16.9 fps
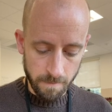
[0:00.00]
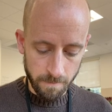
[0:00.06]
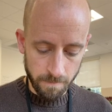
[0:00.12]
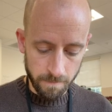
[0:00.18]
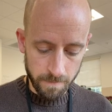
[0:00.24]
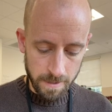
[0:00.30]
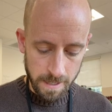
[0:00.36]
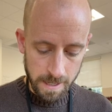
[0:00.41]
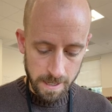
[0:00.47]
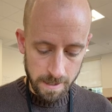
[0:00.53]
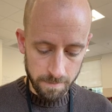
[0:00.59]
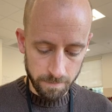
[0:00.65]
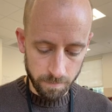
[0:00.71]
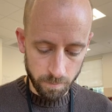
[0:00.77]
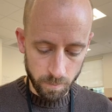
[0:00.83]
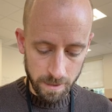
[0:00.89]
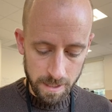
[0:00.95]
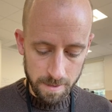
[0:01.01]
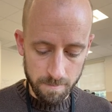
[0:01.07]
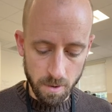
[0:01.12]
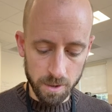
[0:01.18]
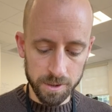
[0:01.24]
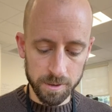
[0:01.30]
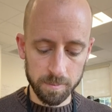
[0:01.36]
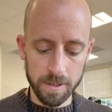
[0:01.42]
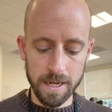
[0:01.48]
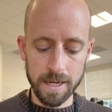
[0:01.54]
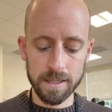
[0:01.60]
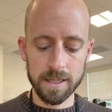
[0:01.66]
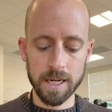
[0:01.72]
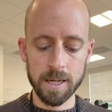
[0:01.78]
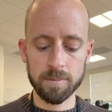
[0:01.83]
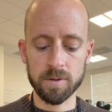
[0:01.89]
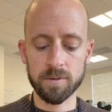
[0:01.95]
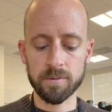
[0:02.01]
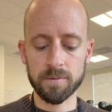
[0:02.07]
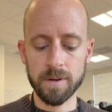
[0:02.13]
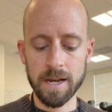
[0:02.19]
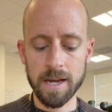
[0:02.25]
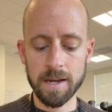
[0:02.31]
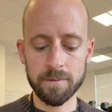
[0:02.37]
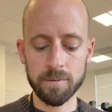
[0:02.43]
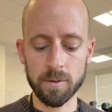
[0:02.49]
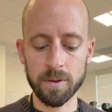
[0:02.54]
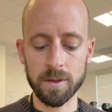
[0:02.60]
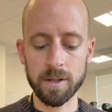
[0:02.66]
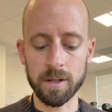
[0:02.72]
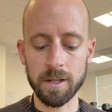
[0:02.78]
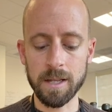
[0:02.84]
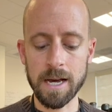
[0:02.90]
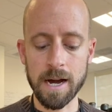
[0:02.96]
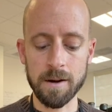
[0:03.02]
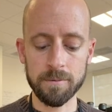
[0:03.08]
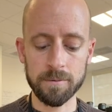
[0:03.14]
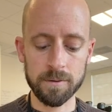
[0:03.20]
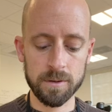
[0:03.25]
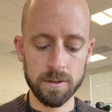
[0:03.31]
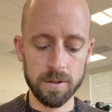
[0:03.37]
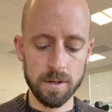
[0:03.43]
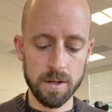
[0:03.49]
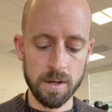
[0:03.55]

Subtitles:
5. When I multiply times 5 on the left,